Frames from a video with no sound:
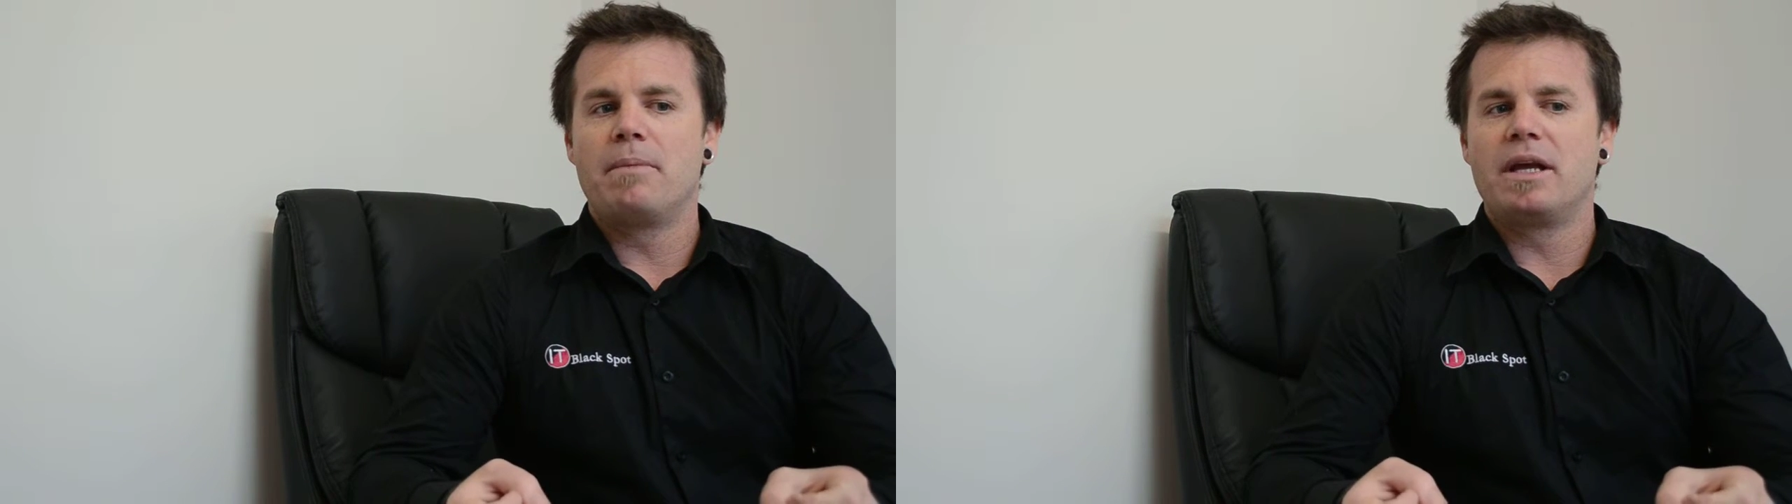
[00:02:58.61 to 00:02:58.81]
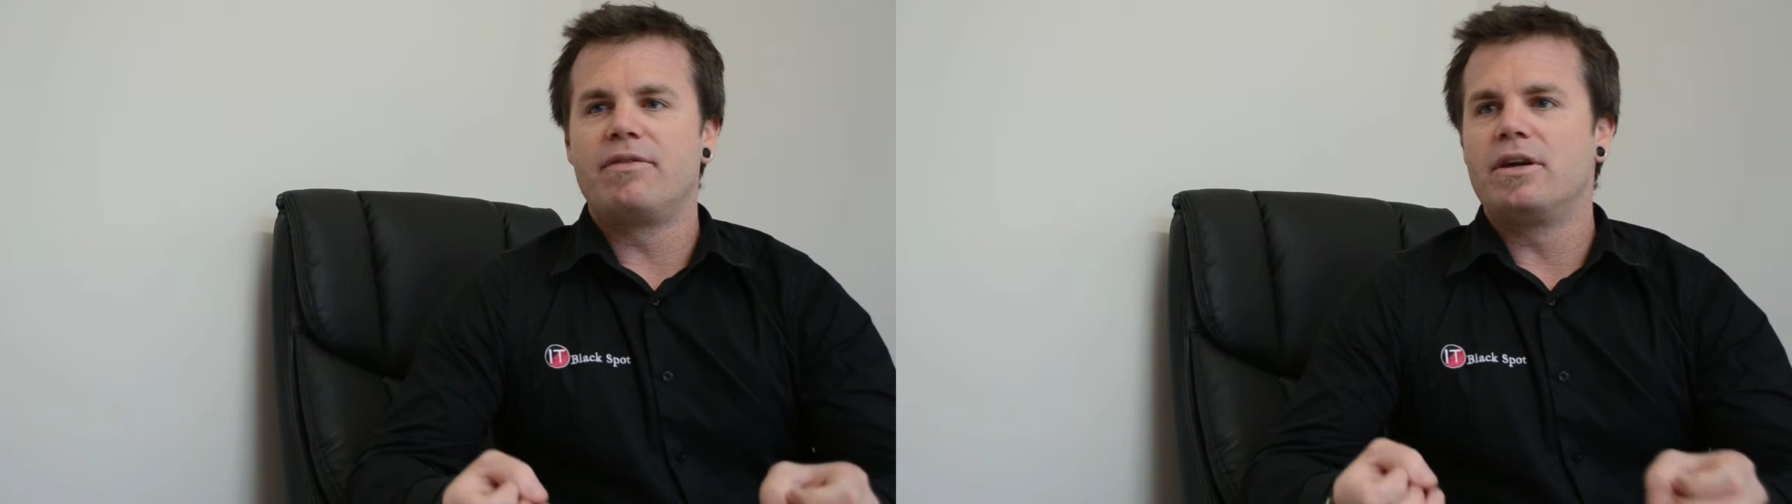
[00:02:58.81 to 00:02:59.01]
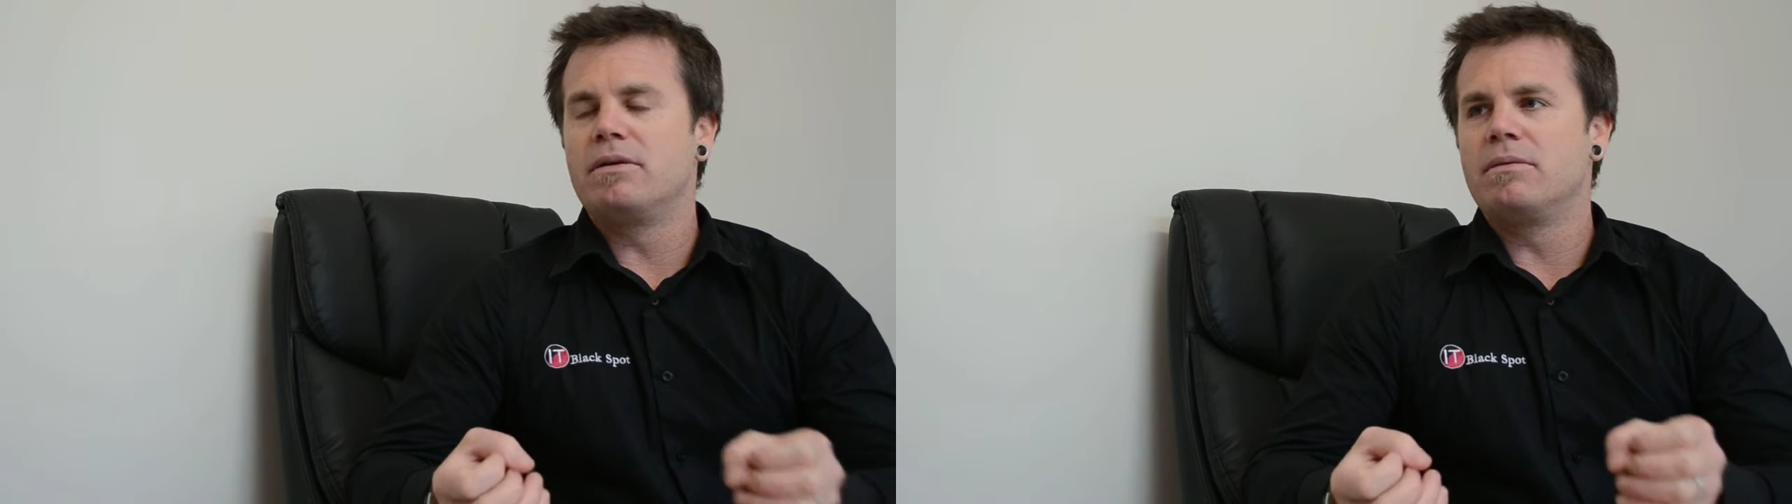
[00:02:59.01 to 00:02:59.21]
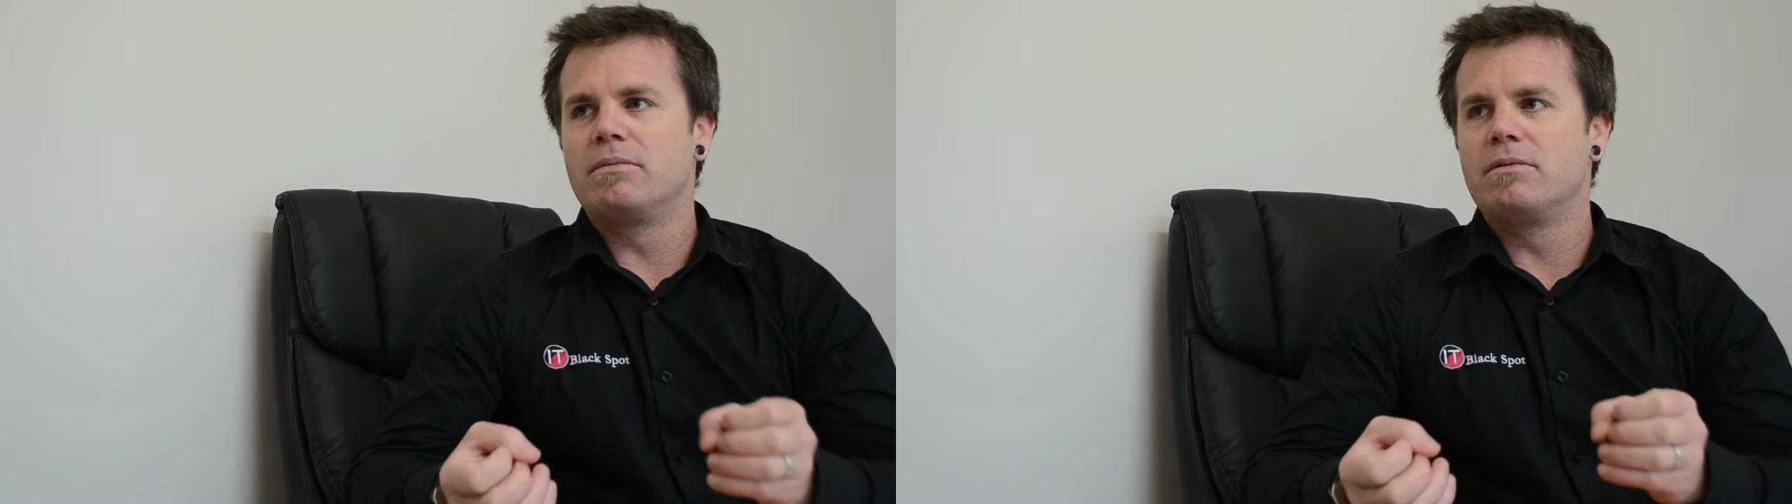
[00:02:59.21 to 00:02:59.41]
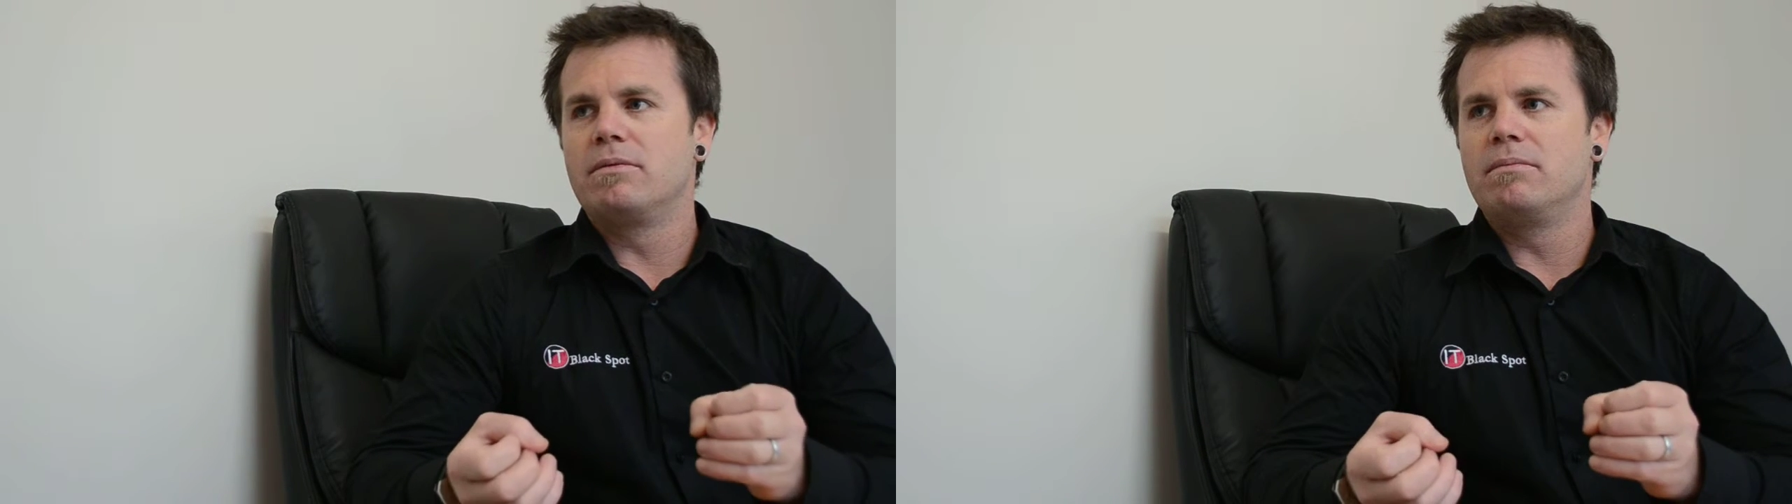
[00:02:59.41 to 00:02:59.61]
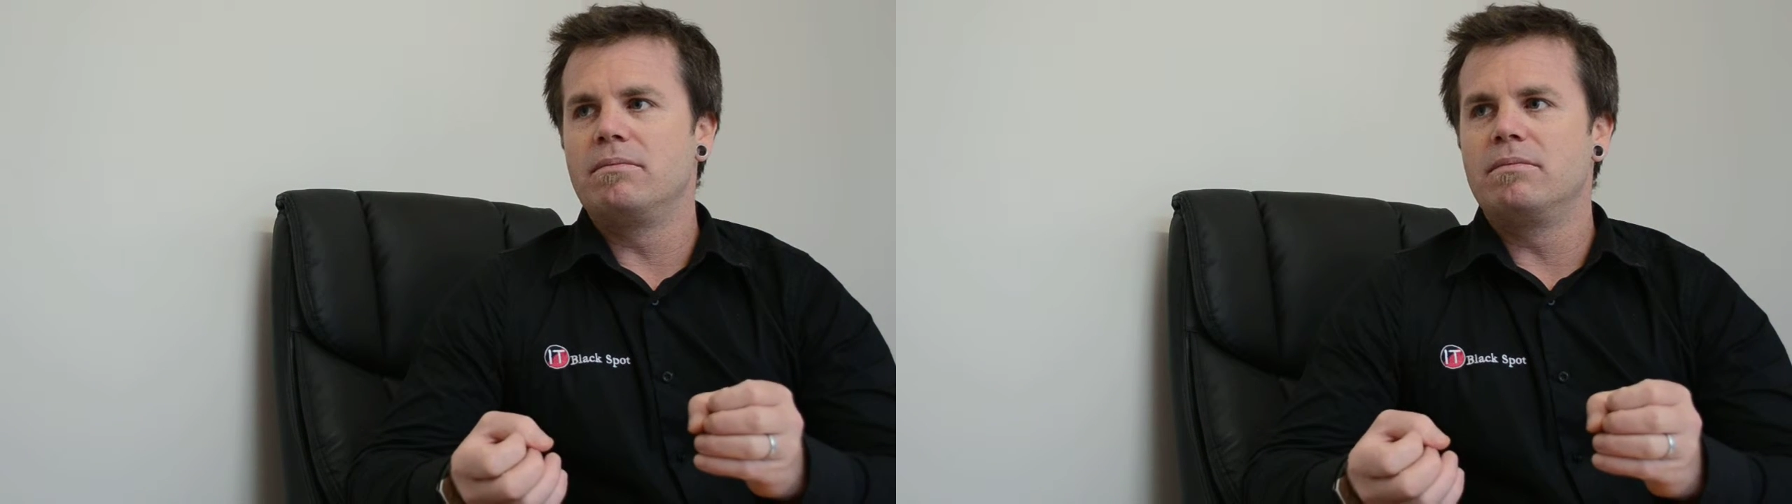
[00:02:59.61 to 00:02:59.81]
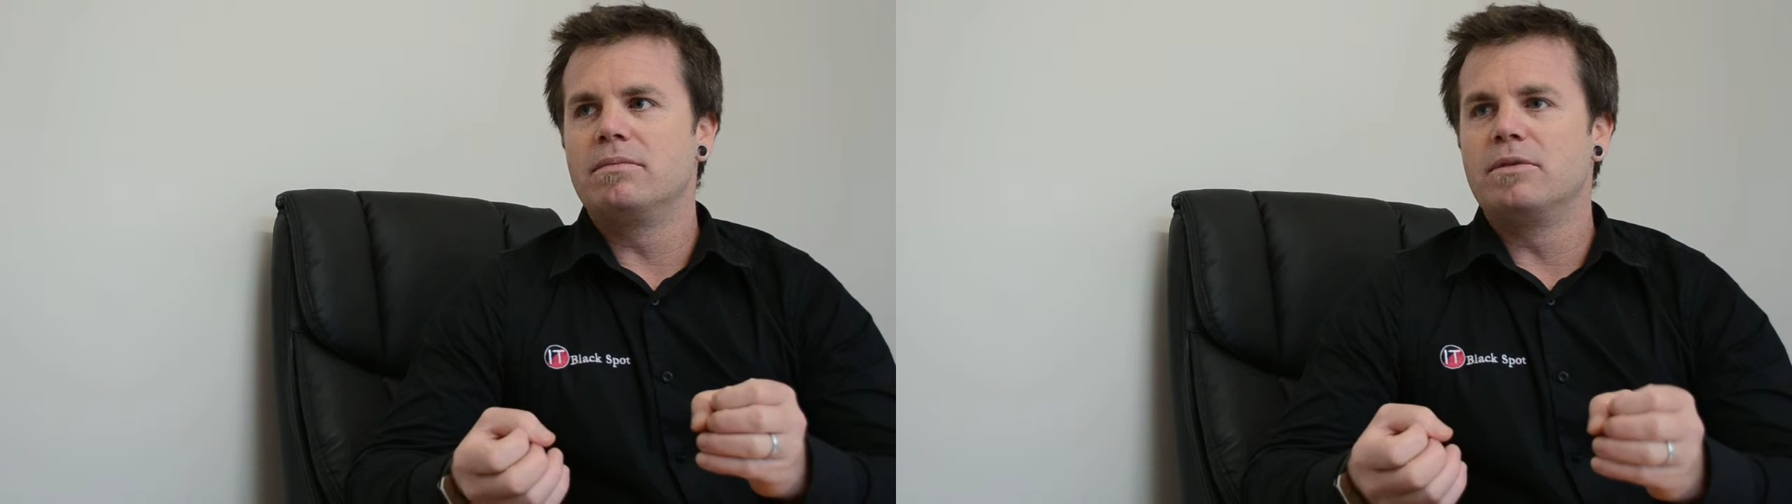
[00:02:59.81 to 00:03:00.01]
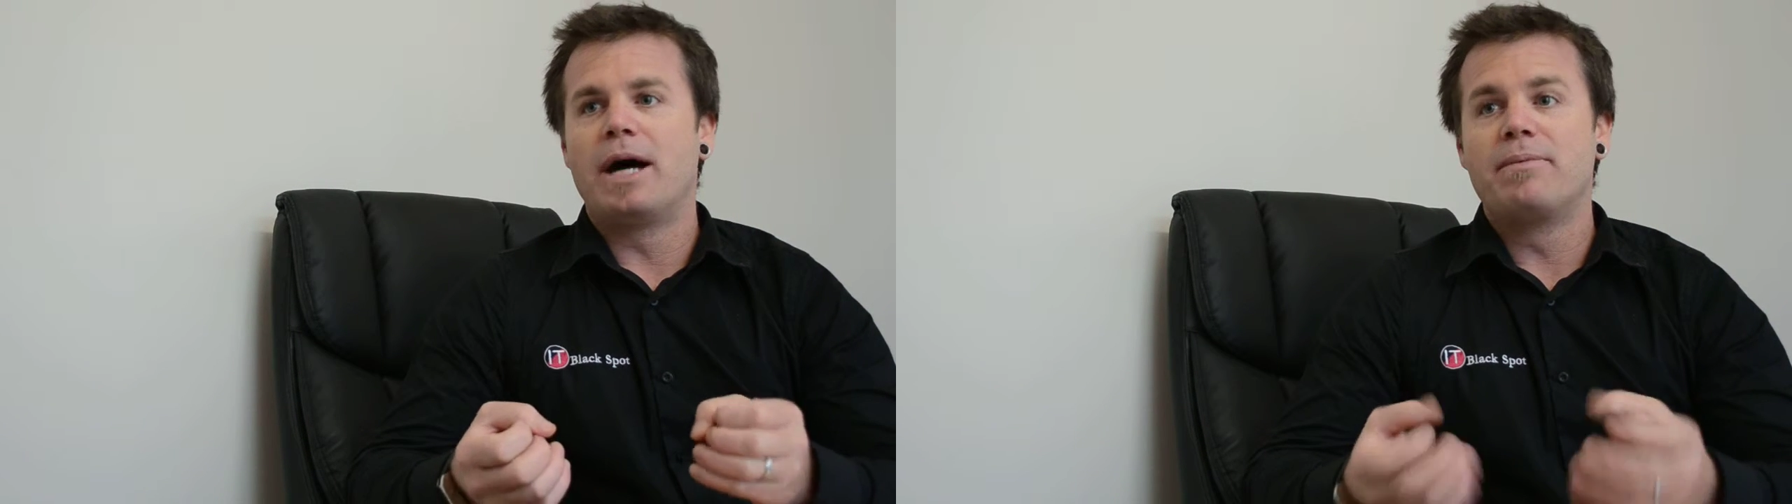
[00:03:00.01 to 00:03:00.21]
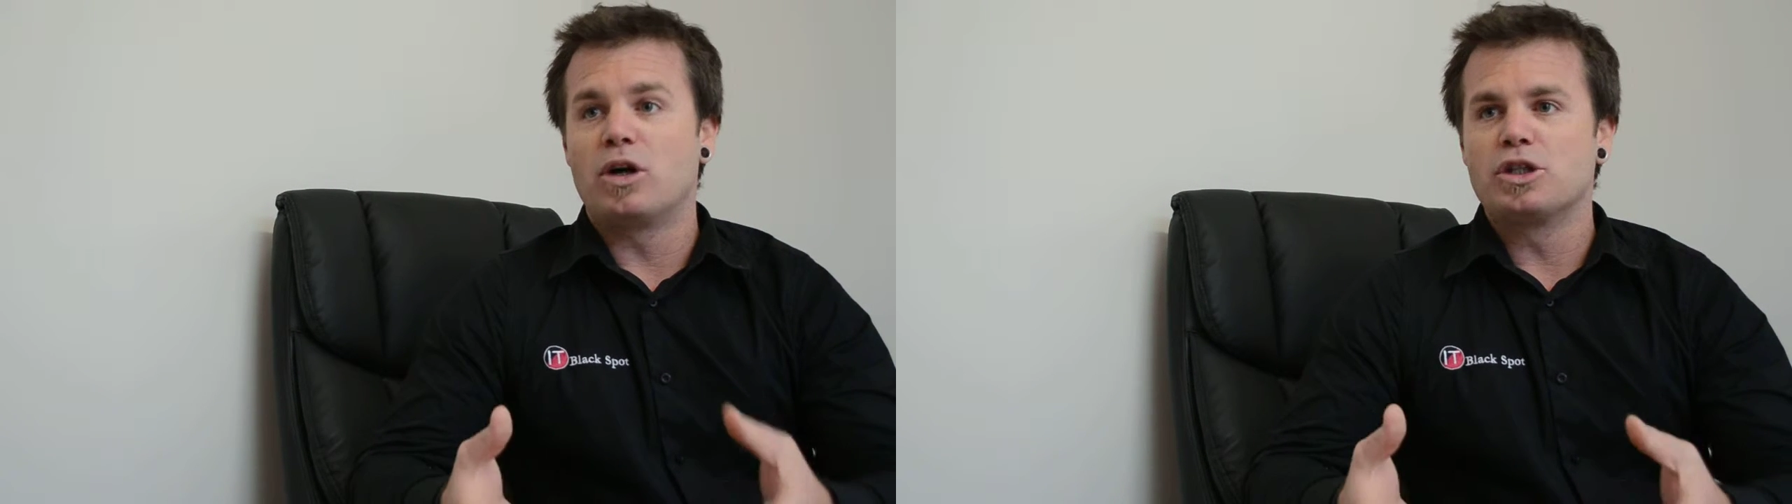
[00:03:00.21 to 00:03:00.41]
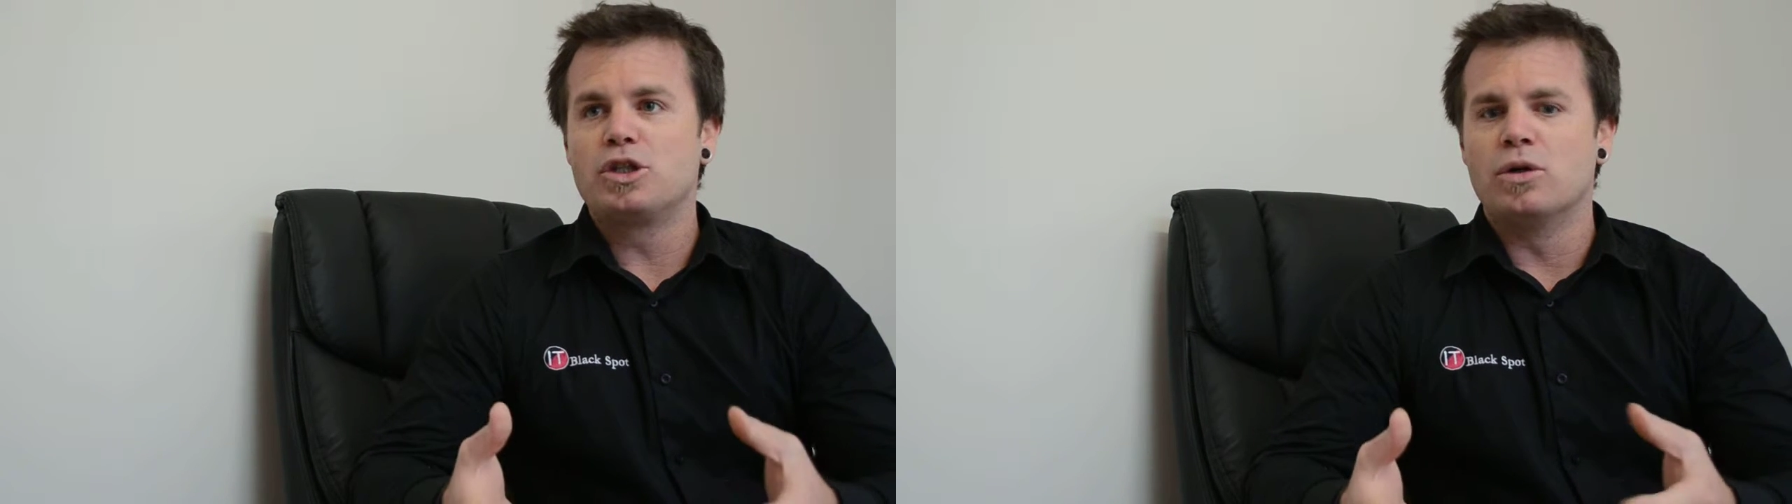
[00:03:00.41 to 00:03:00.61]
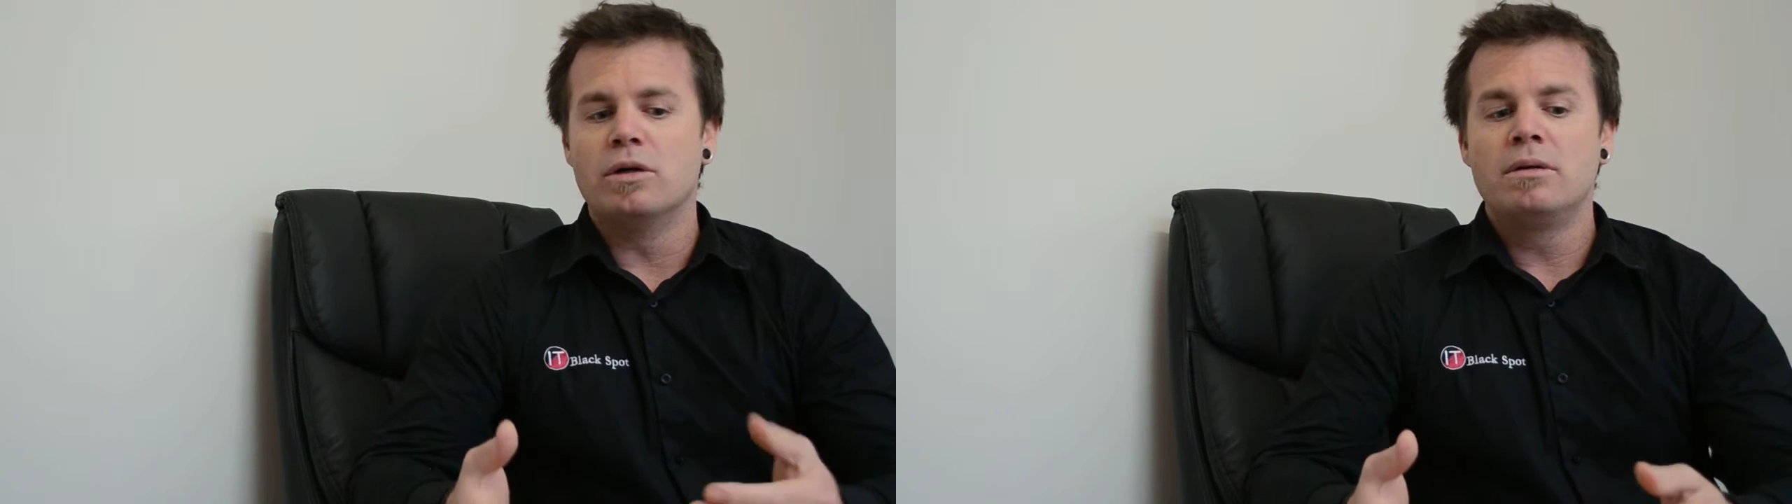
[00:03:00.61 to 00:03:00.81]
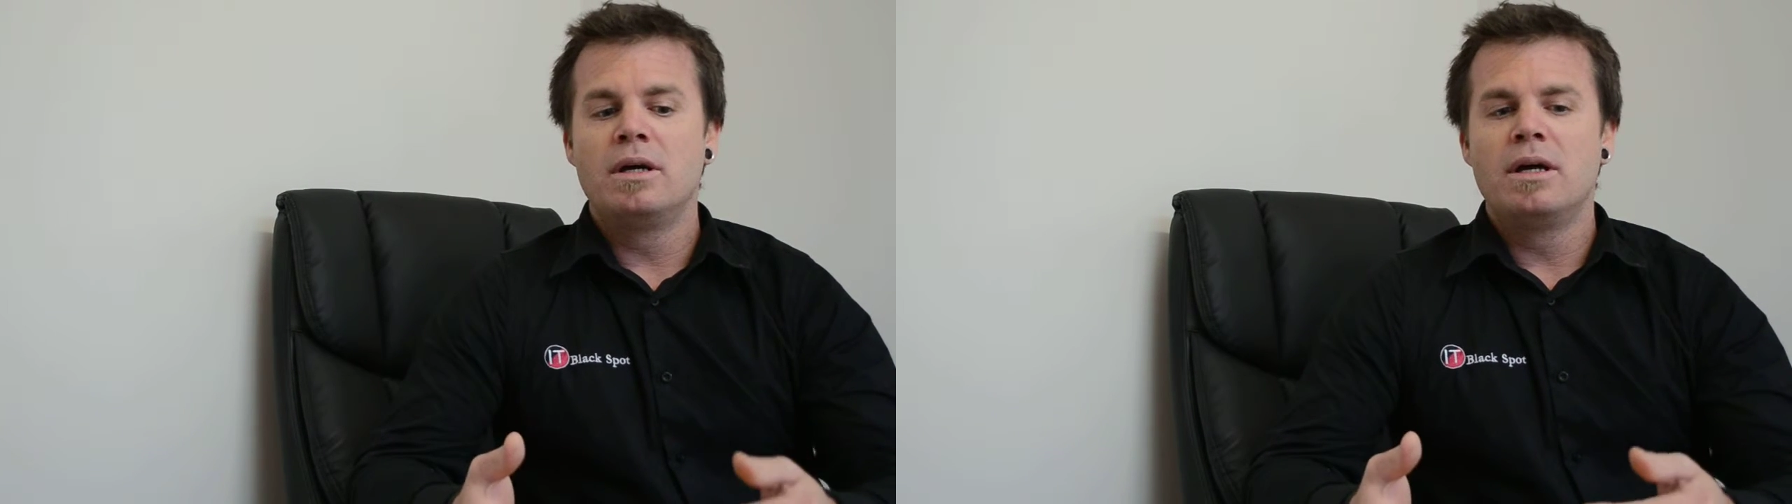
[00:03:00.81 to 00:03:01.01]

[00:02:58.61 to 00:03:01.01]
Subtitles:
If you are not sure,